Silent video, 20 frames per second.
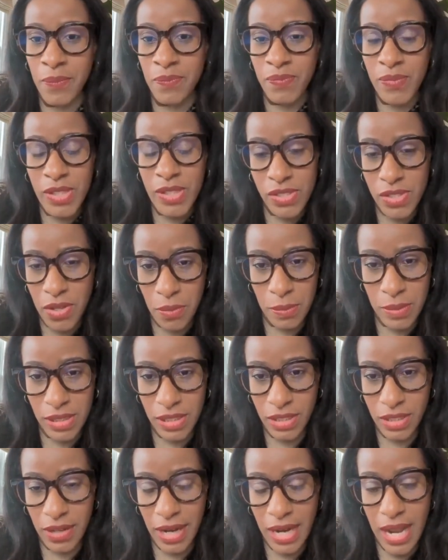so many
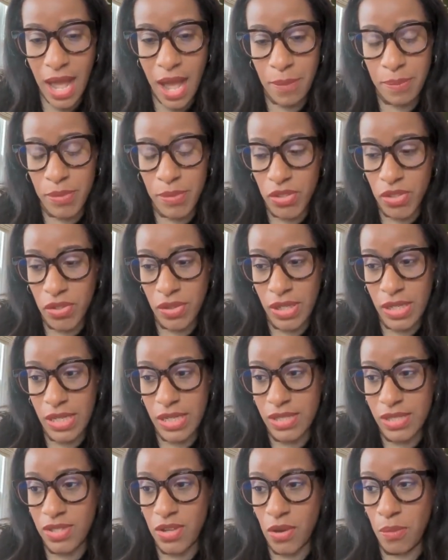great
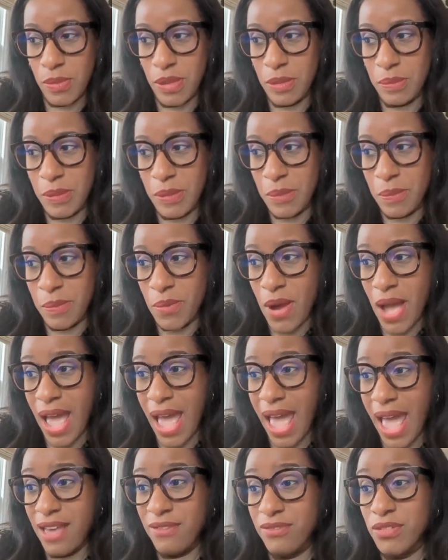opportunities, so many people. I
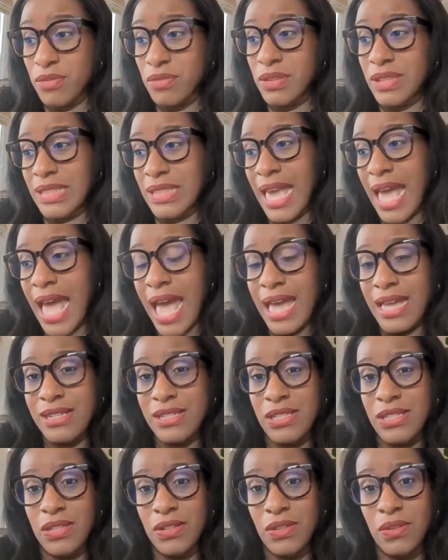haven't really had
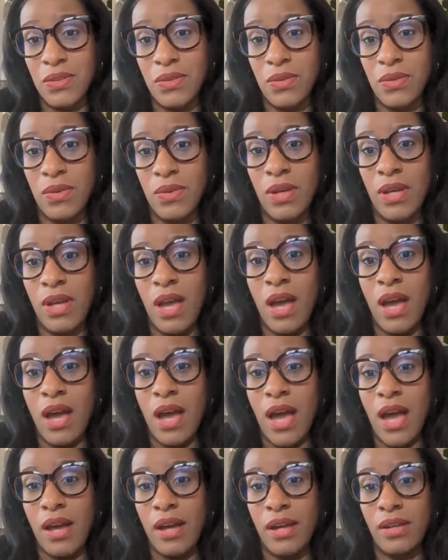to
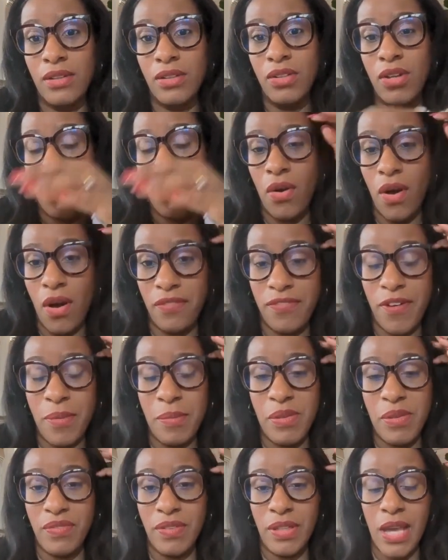
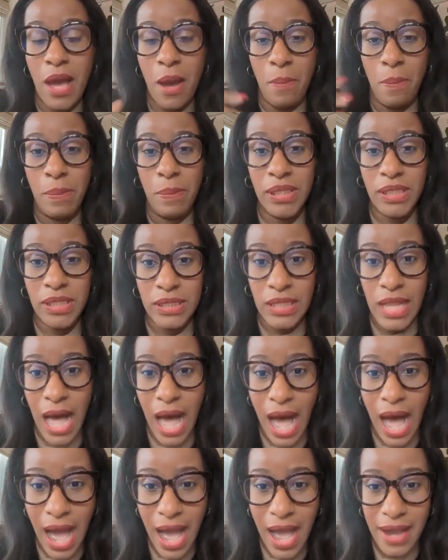affirmatively
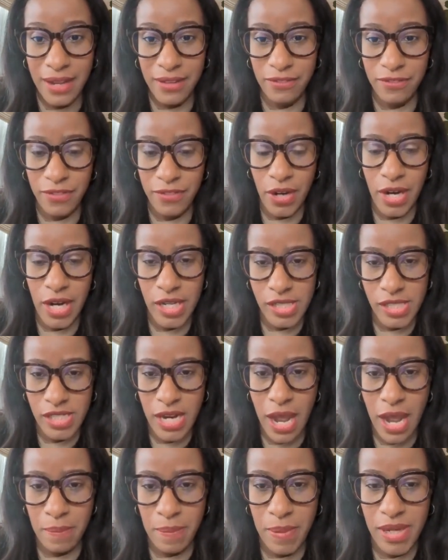apply for a
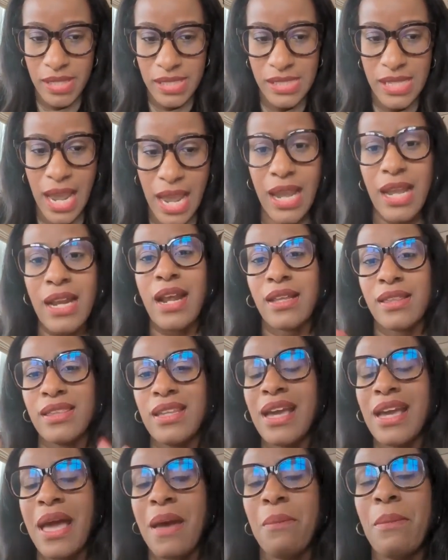job per se. And I
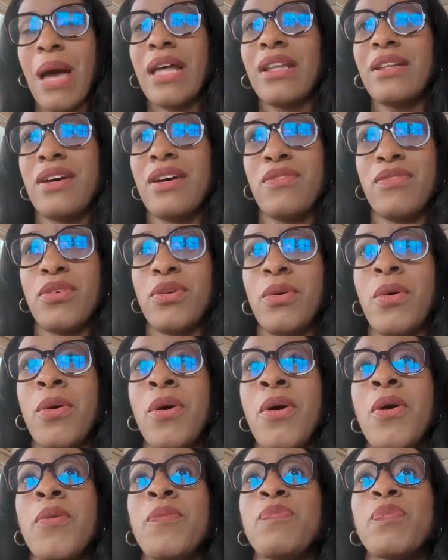think at my level,
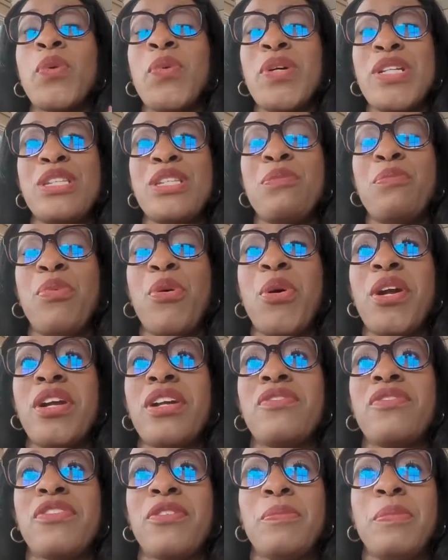what's
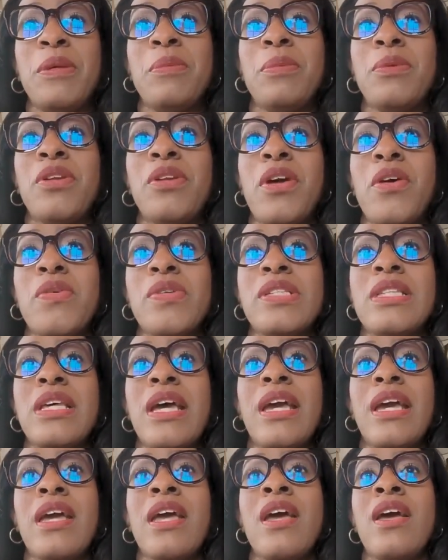important for people to know is
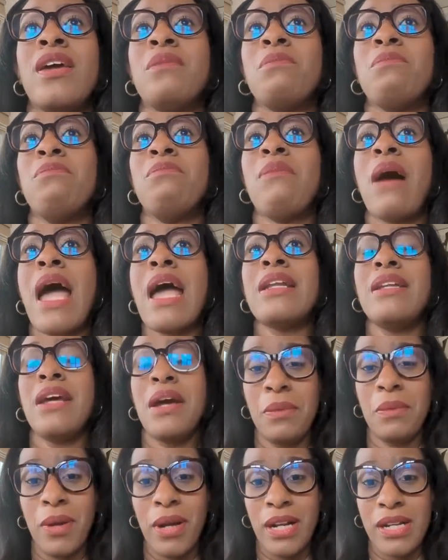that my
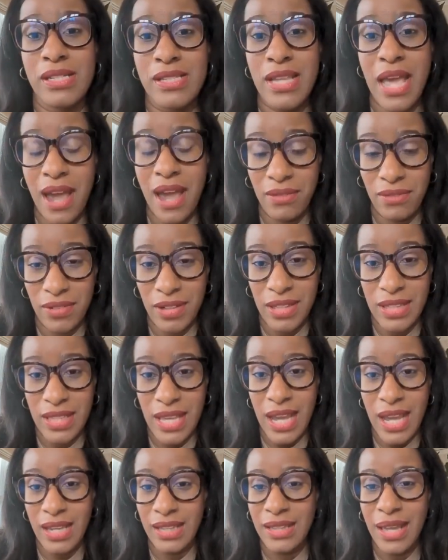network is
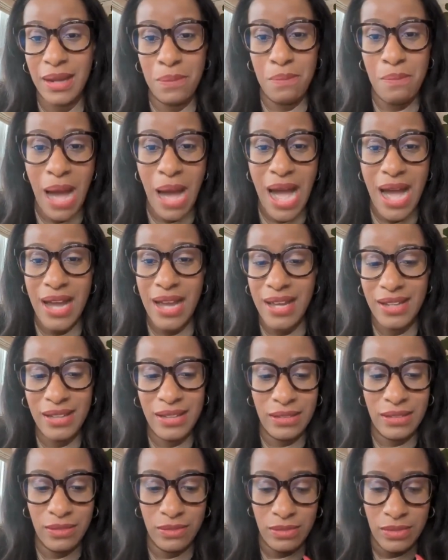everything. Like my
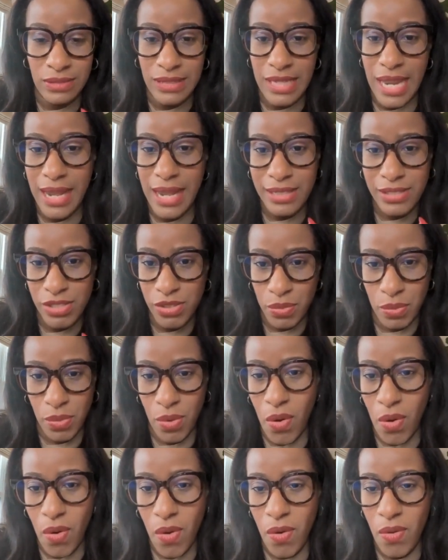next
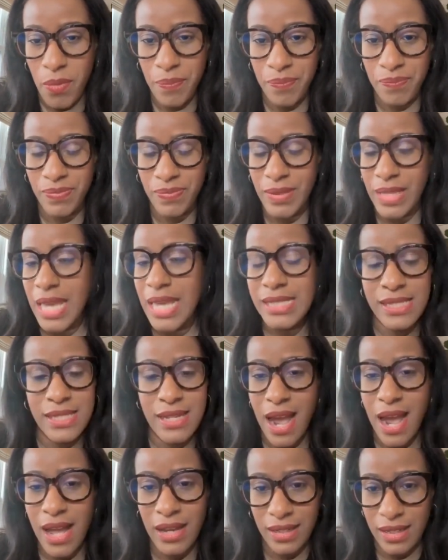role is
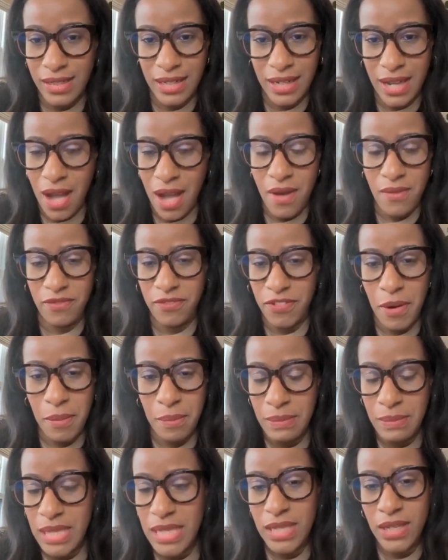not going to come
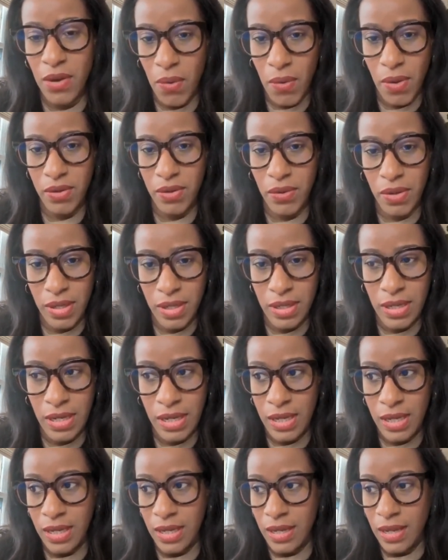from me going on
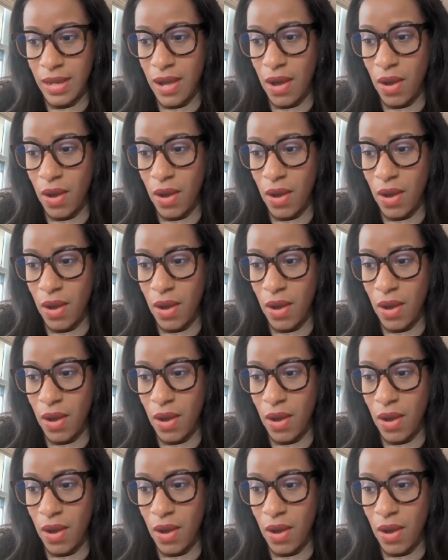a